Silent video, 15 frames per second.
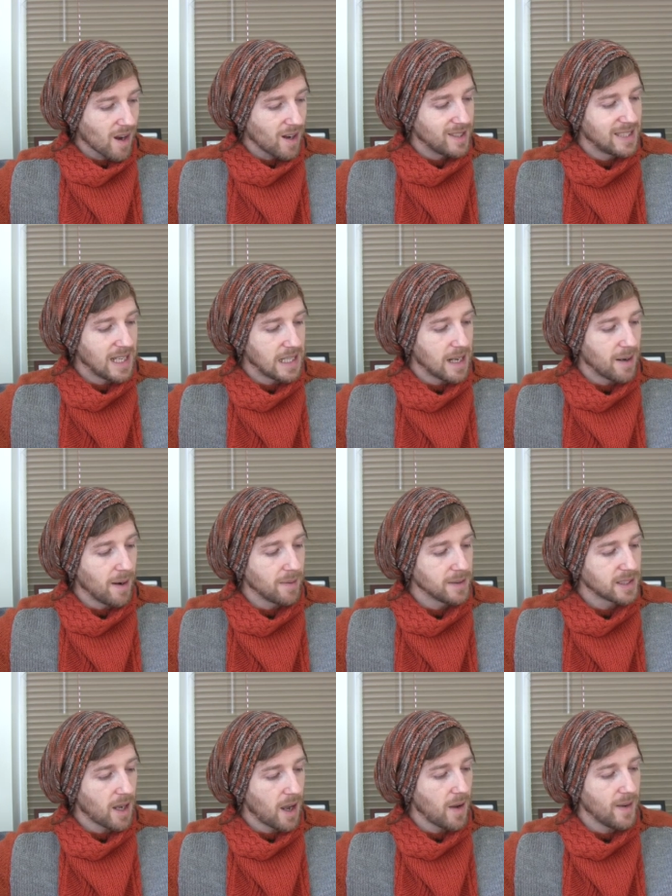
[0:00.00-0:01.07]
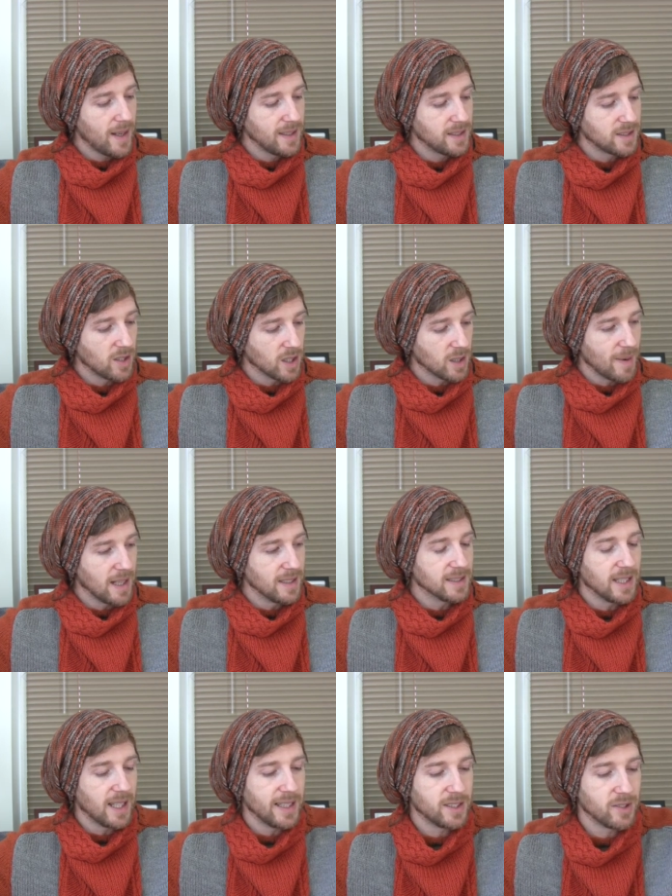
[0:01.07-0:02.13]
See, now I was going to talk about
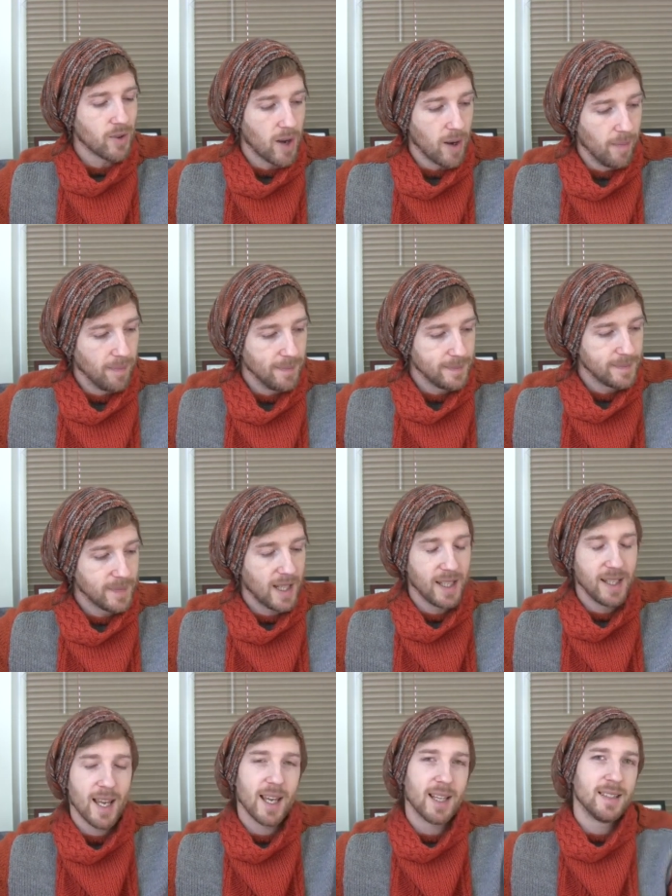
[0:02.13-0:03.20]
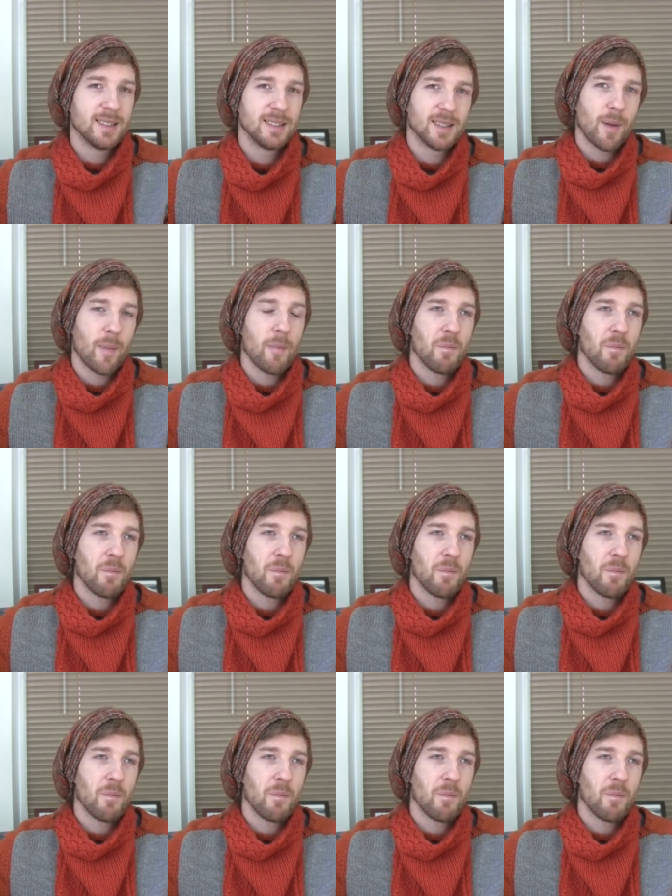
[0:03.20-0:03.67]
this later on, in case...